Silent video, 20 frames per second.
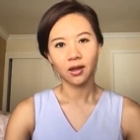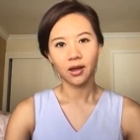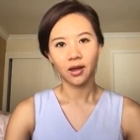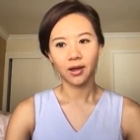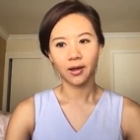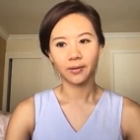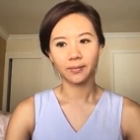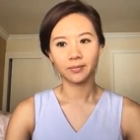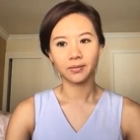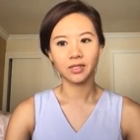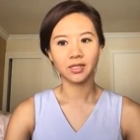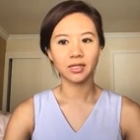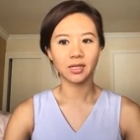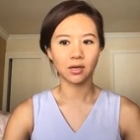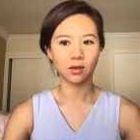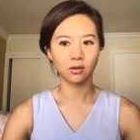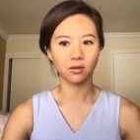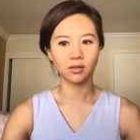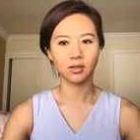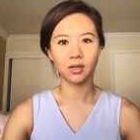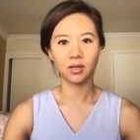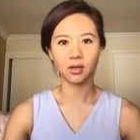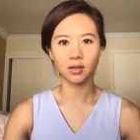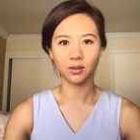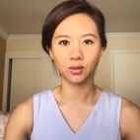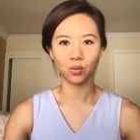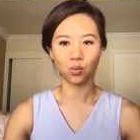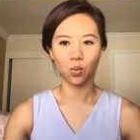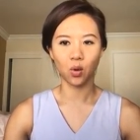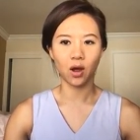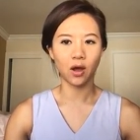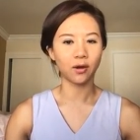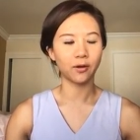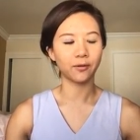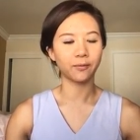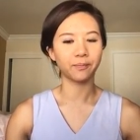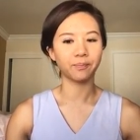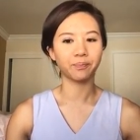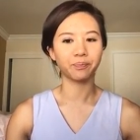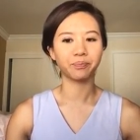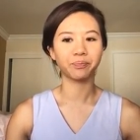um, skills as well.